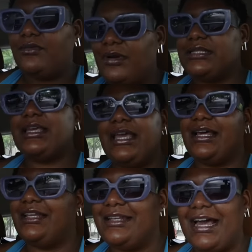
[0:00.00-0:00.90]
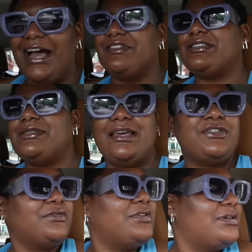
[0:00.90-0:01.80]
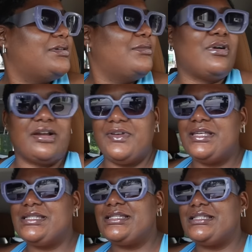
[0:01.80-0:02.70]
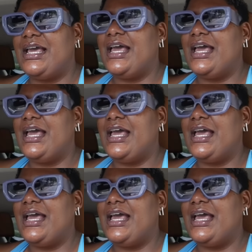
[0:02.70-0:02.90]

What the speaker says: Once again, I did not have a substantial breakfast.